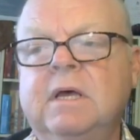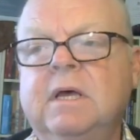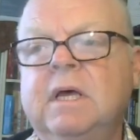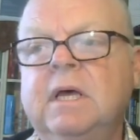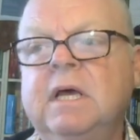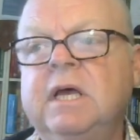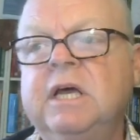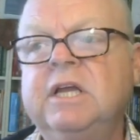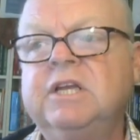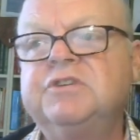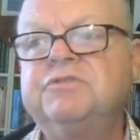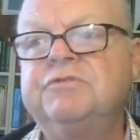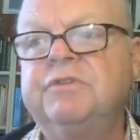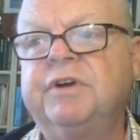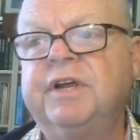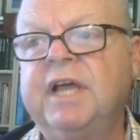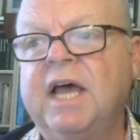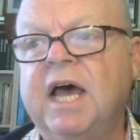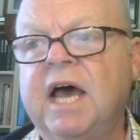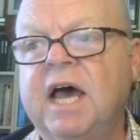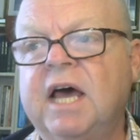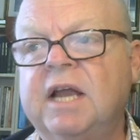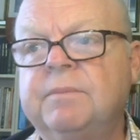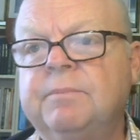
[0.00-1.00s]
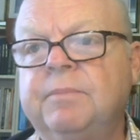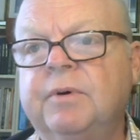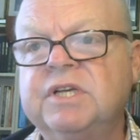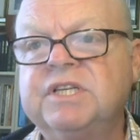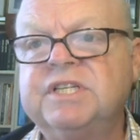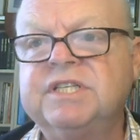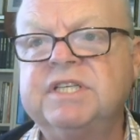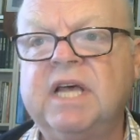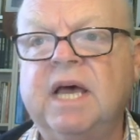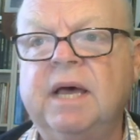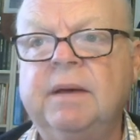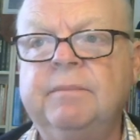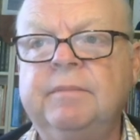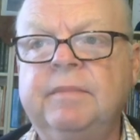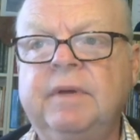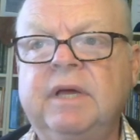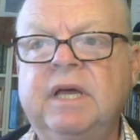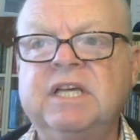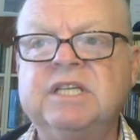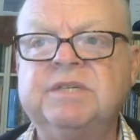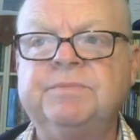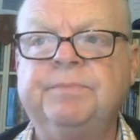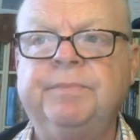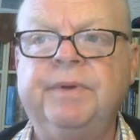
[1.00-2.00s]
It is regarded by some
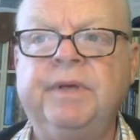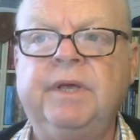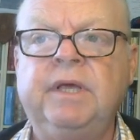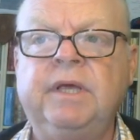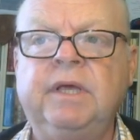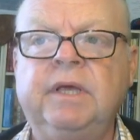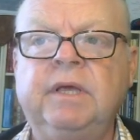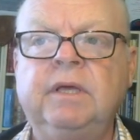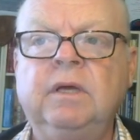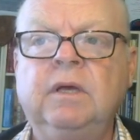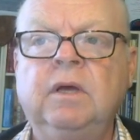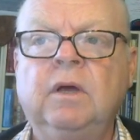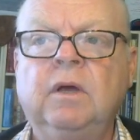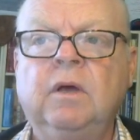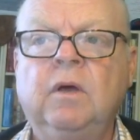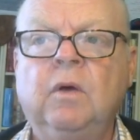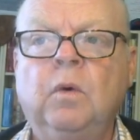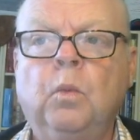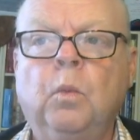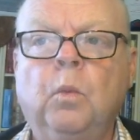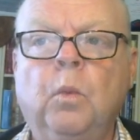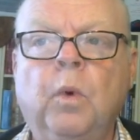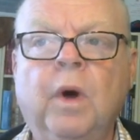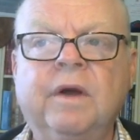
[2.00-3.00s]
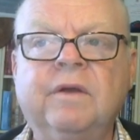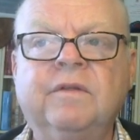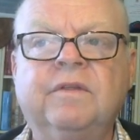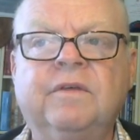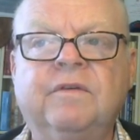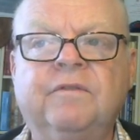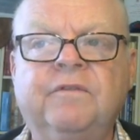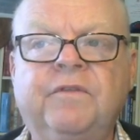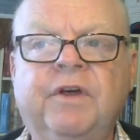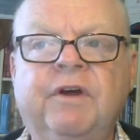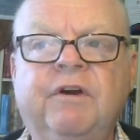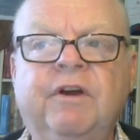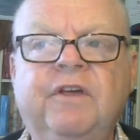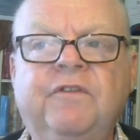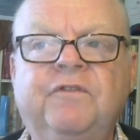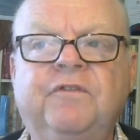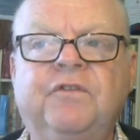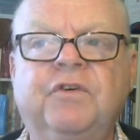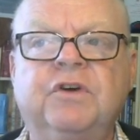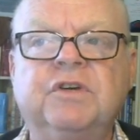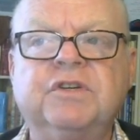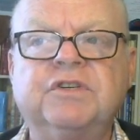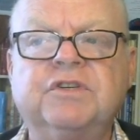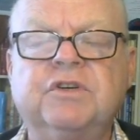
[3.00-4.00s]
as being one of the very
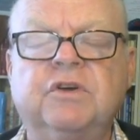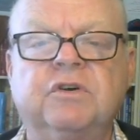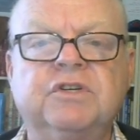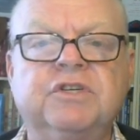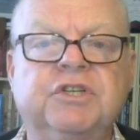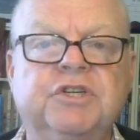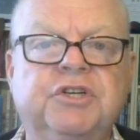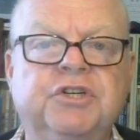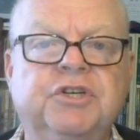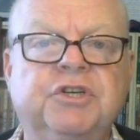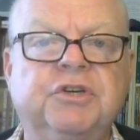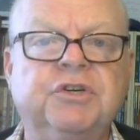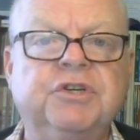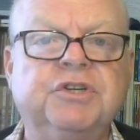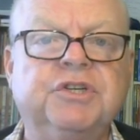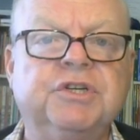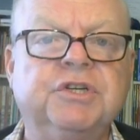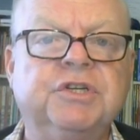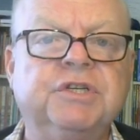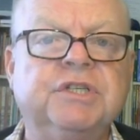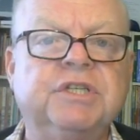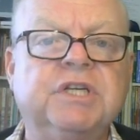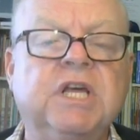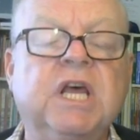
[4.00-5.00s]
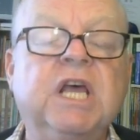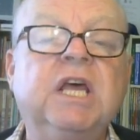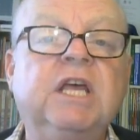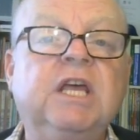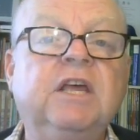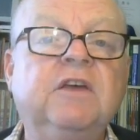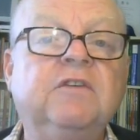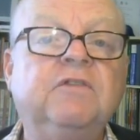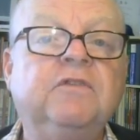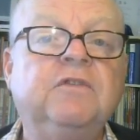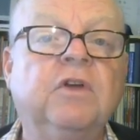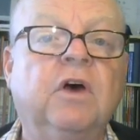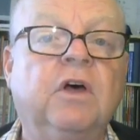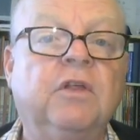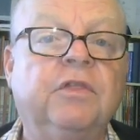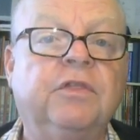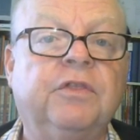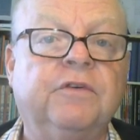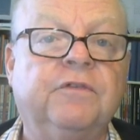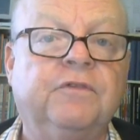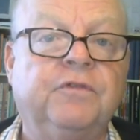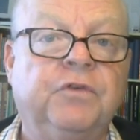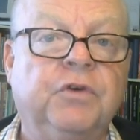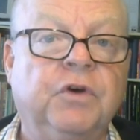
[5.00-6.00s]
first constitutions, if not
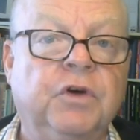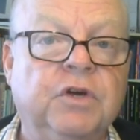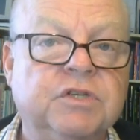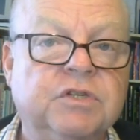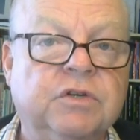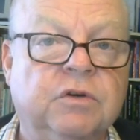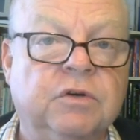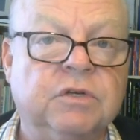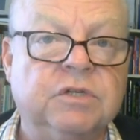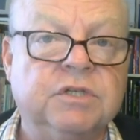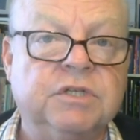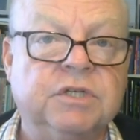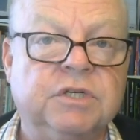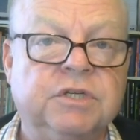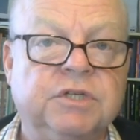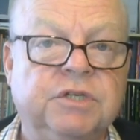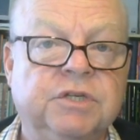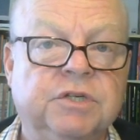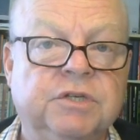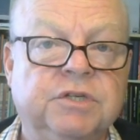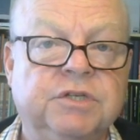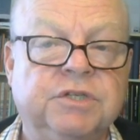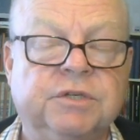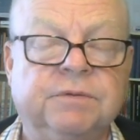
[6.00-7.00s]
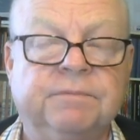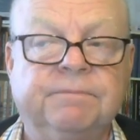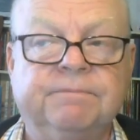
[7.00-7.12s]
the first constitution.